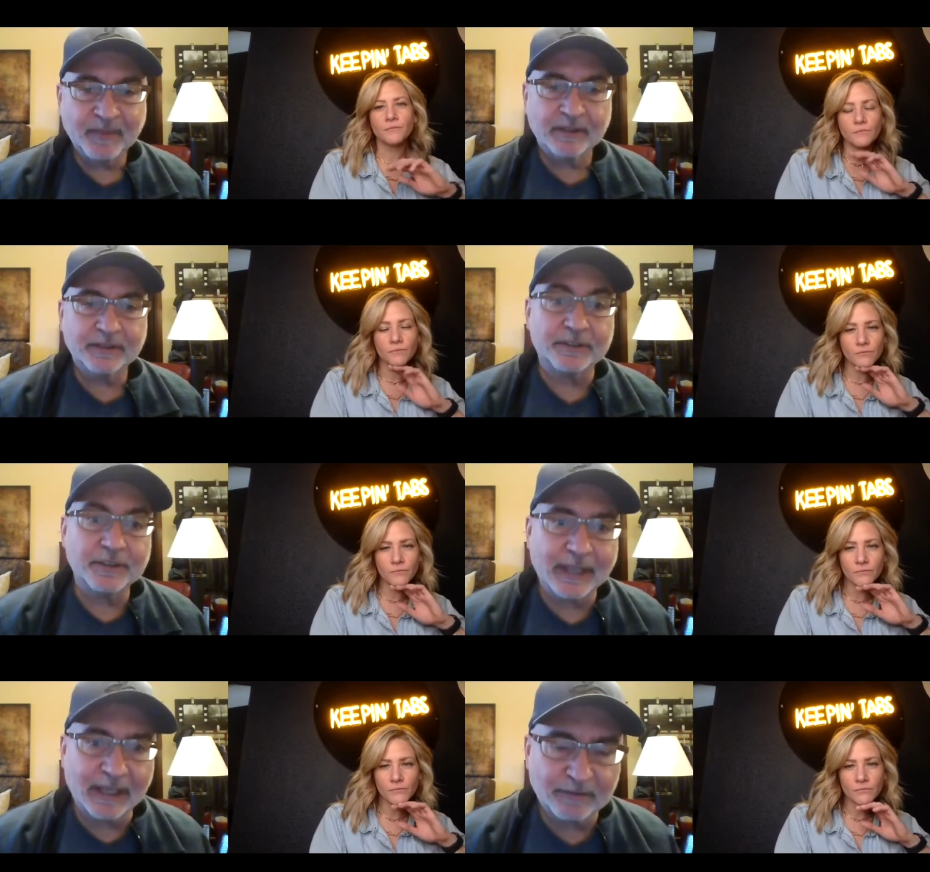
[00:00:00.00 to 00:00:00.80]
Speaker 1: such as
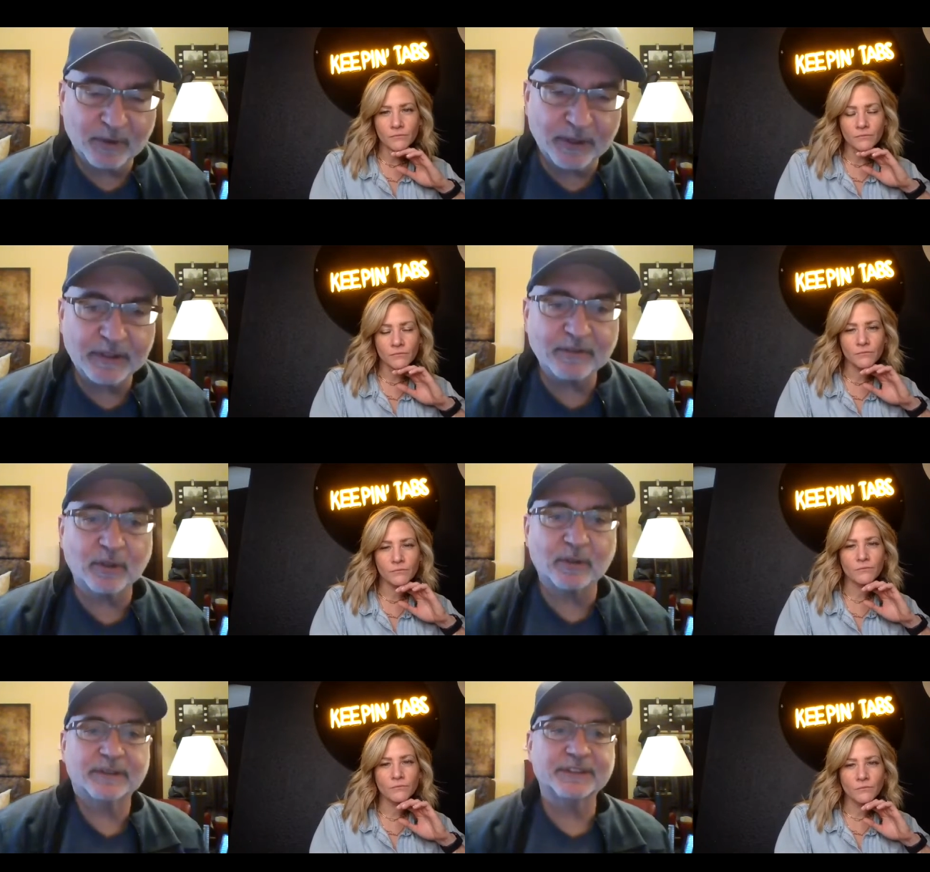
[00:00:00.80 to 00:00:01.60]
California, of
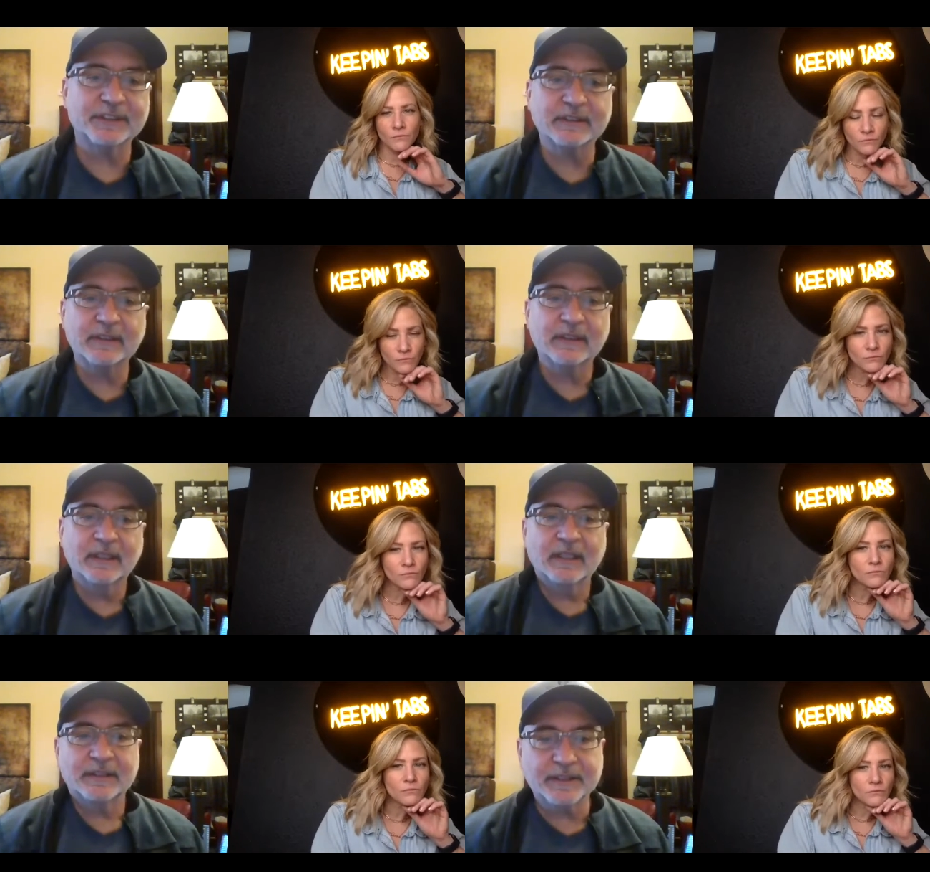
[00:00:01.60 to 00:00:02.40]
course, and
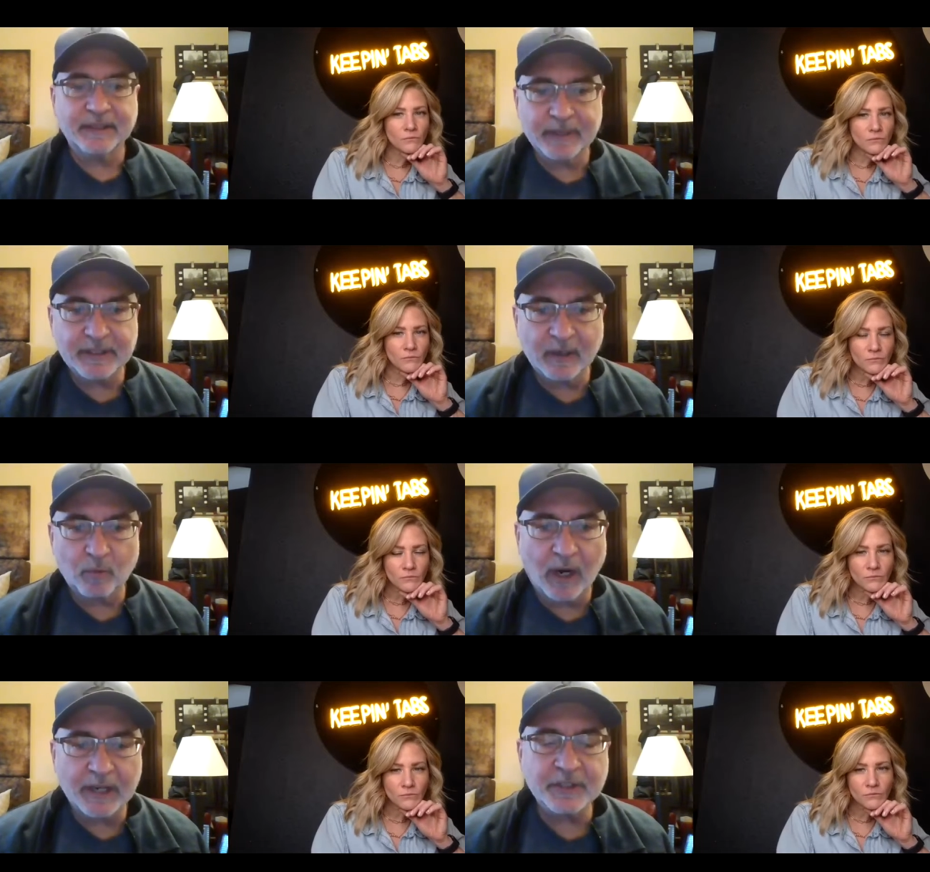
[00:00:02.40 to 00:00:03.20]
to some extent
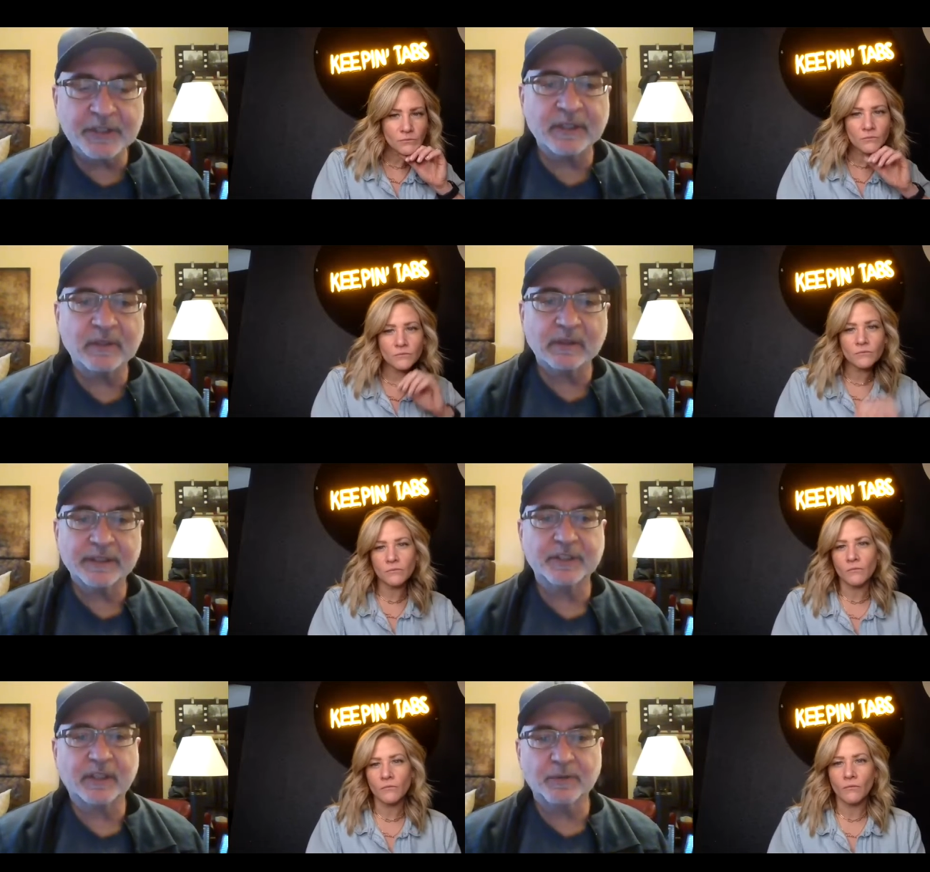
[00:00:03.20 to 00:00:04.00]
Washington, or at least
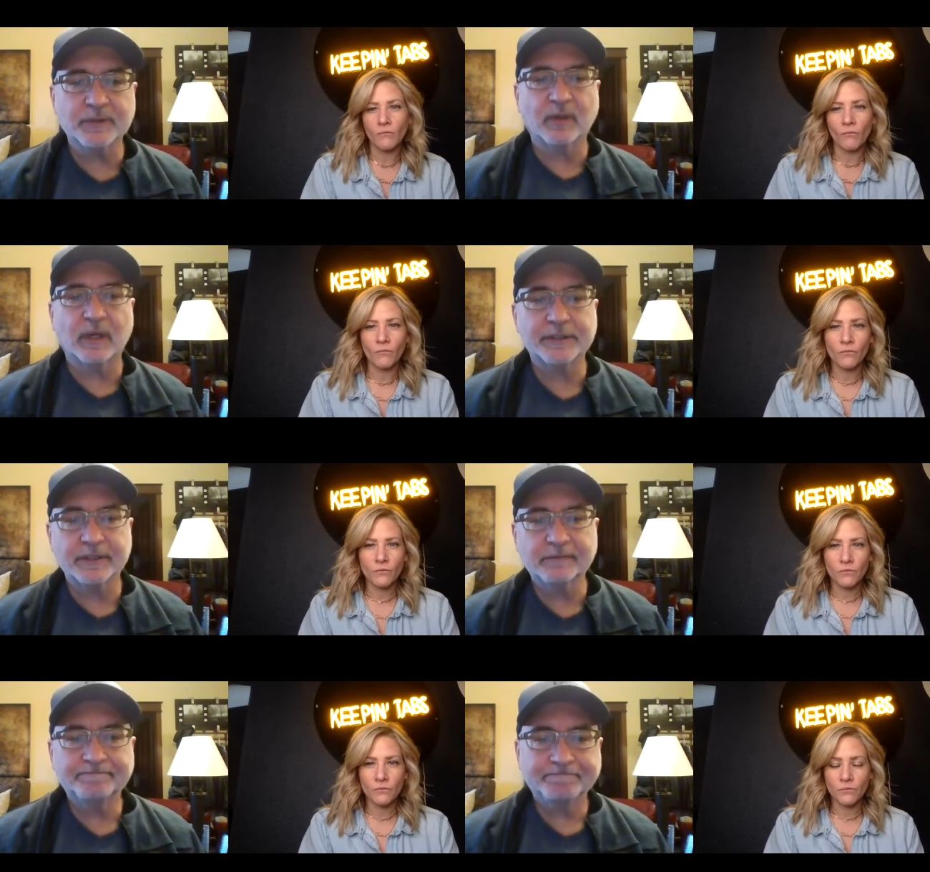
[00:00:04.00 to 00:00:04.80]
the coast of Washington,